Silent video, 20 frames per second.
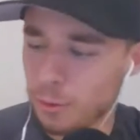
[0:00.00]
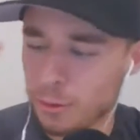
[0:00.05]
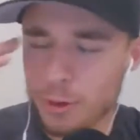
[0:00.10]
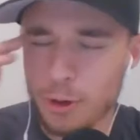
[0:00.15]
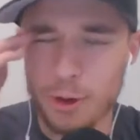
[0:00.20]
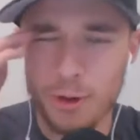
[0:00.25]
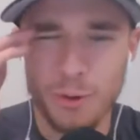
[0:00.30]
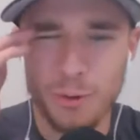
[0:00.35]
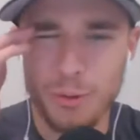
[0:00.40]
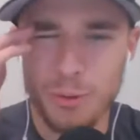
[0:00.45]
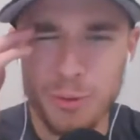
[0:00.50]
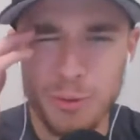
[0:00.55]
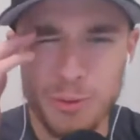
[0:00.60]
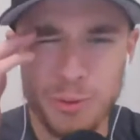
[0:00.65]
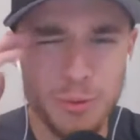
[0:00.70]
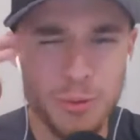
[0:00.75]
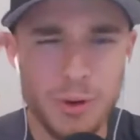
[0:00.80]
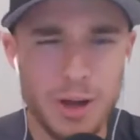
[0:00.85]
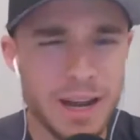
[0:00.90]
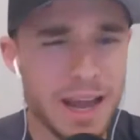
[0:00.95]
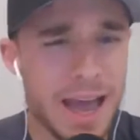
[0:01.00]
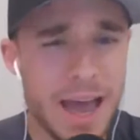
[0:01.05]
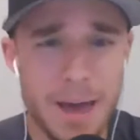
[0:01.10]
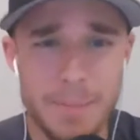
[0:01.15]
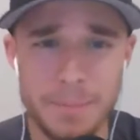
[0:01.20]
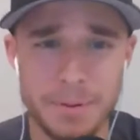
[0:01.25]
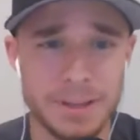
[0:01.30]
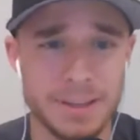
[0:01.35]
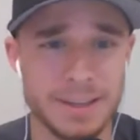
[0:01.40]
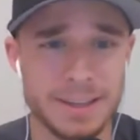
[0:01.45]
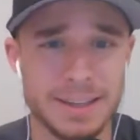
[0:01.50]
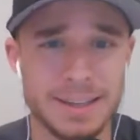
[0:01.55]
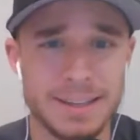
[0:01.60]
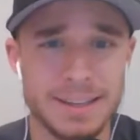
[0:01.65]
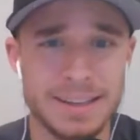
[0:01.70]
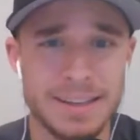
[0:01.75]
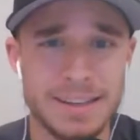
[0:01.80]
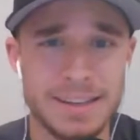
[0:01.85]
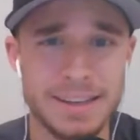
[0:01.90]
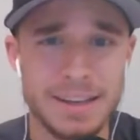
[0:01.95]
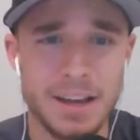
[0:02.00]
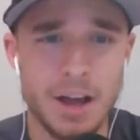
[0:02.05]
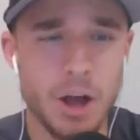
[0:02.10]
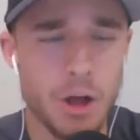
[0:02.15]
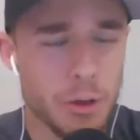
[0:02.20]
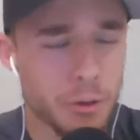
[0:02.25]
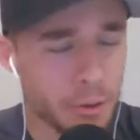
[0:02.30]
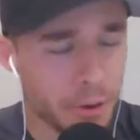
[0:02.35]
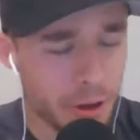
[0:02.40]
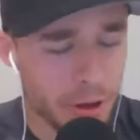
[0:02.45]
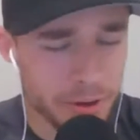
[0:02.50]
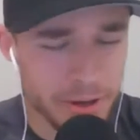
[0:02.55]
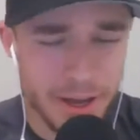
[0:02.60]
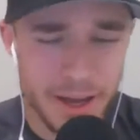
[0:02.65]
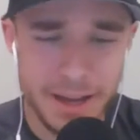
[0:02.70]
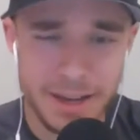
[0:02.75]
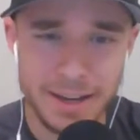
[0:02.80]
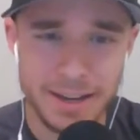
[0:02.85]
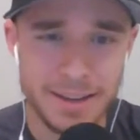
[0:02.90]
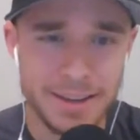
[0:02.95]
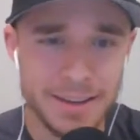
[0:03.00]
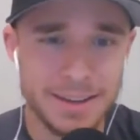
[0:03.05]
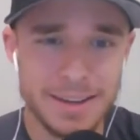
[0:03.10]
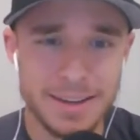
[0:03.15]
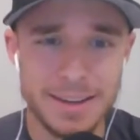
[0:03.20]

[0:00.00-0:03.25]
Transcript: what happened? Hold on.